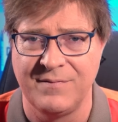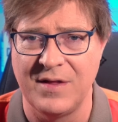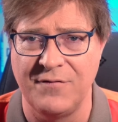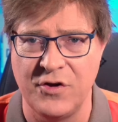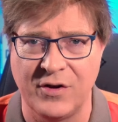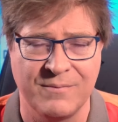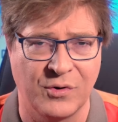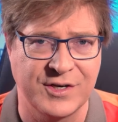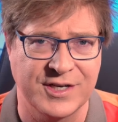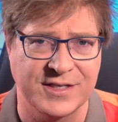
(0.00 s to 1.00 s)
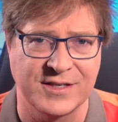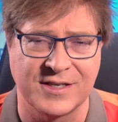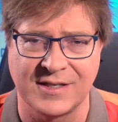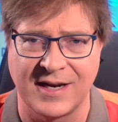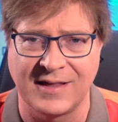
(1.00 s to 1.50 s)
if you get more
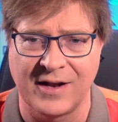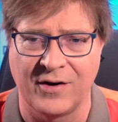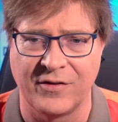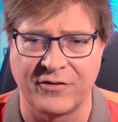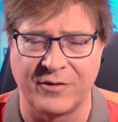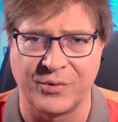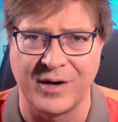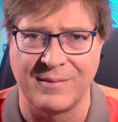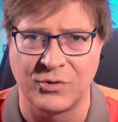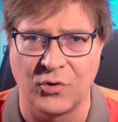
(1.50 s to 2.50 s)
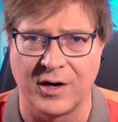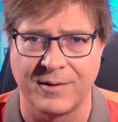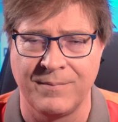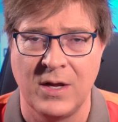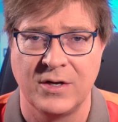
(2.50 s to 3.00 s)
justices like that on the Supreme Court.
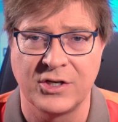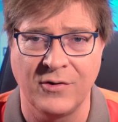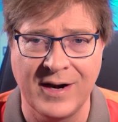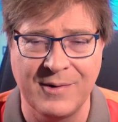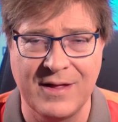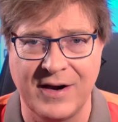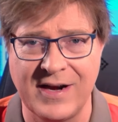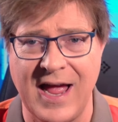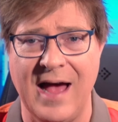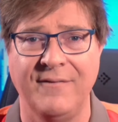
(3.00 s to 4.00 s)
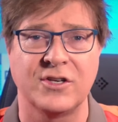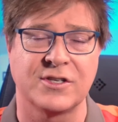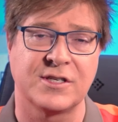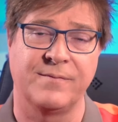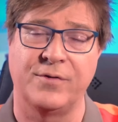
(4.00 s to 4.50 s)
So anyway, there you have it,
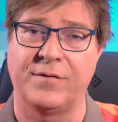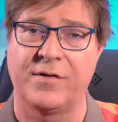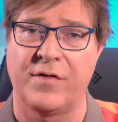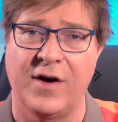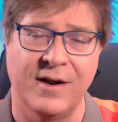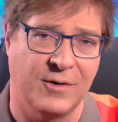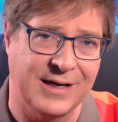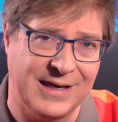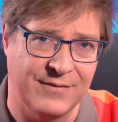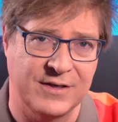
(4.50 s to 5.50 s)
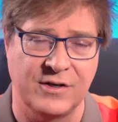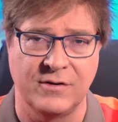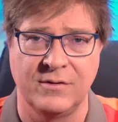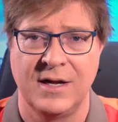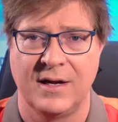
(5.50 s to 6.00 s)
just some food for thought. I want to give it to
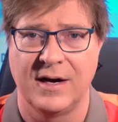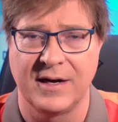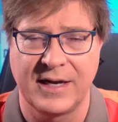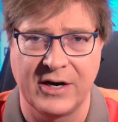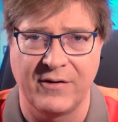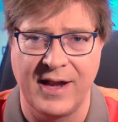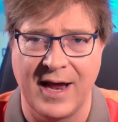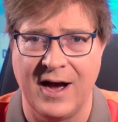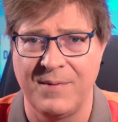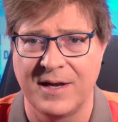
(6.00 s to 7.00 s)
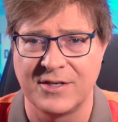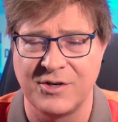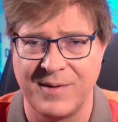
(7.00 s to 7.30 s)
you uh, here and now because you